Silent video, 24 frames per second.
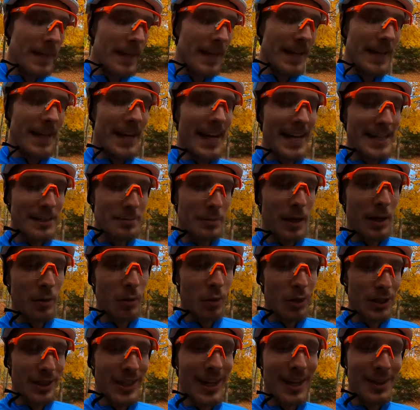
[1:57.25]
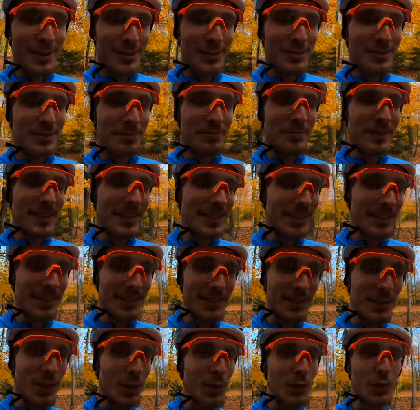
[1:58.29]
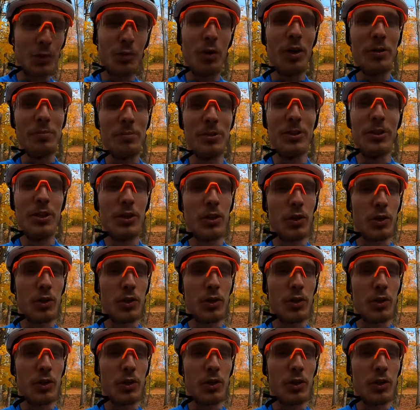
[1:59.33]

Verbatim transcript: uh, as my workout because those one minute